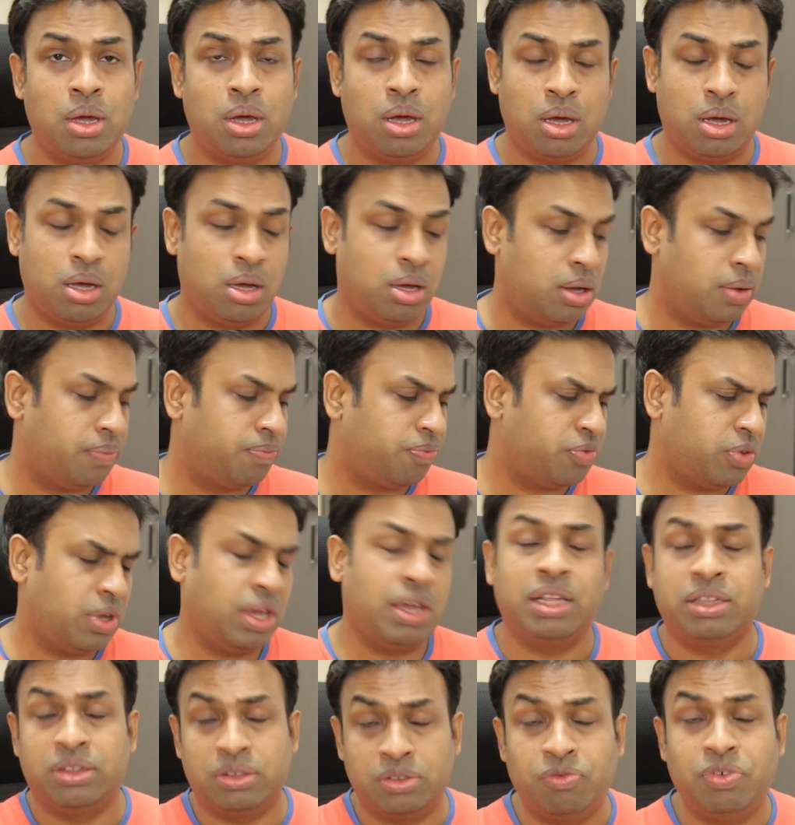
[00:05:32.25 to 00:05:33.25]

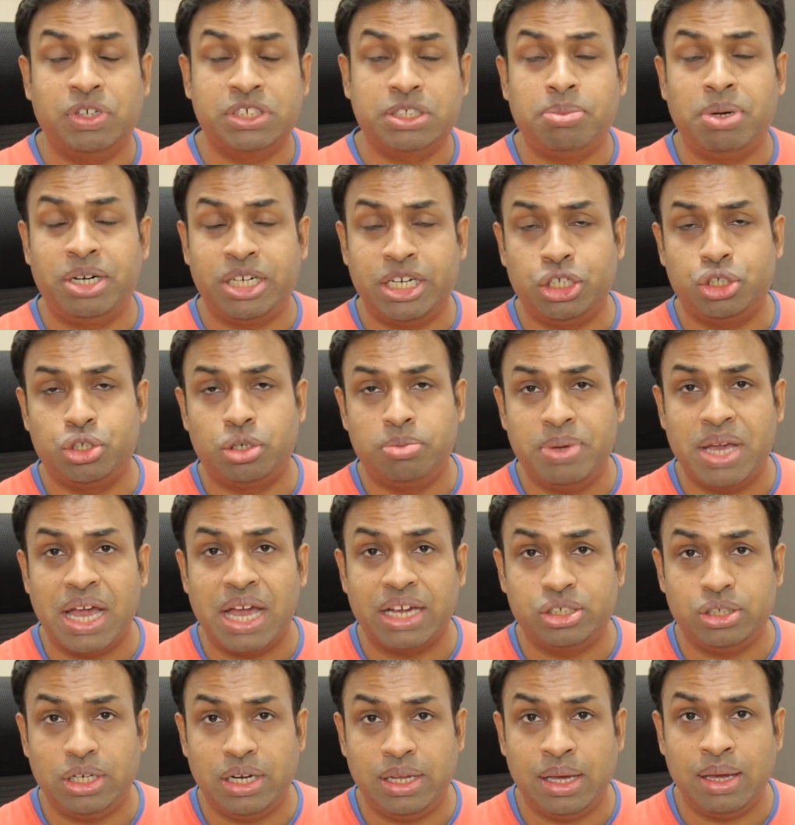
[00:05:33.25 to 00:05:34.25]
the visibility should be
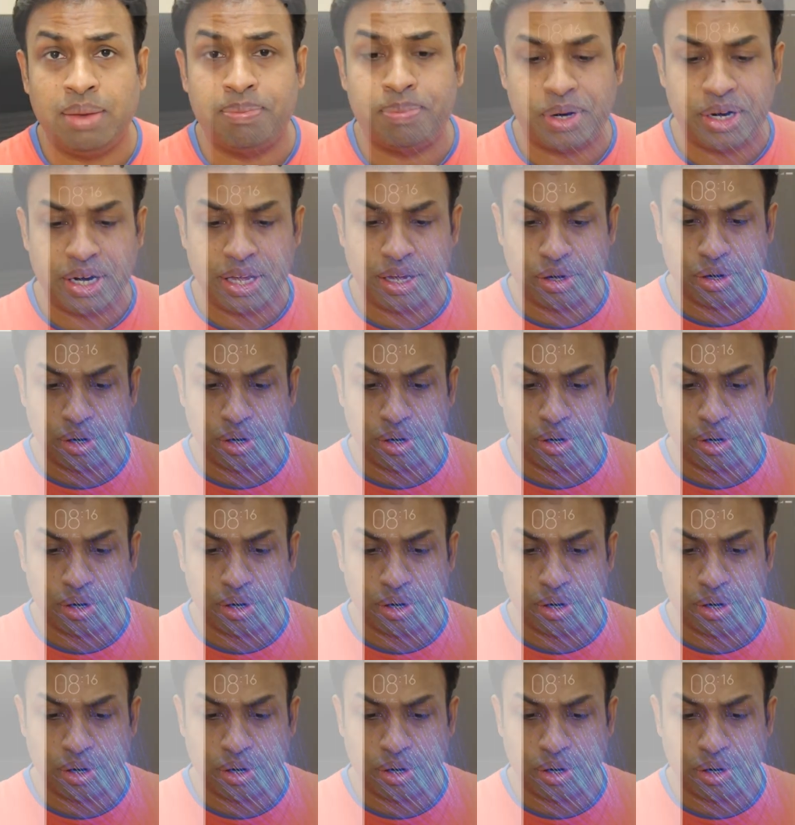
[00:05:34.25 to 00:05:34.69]
actually pretty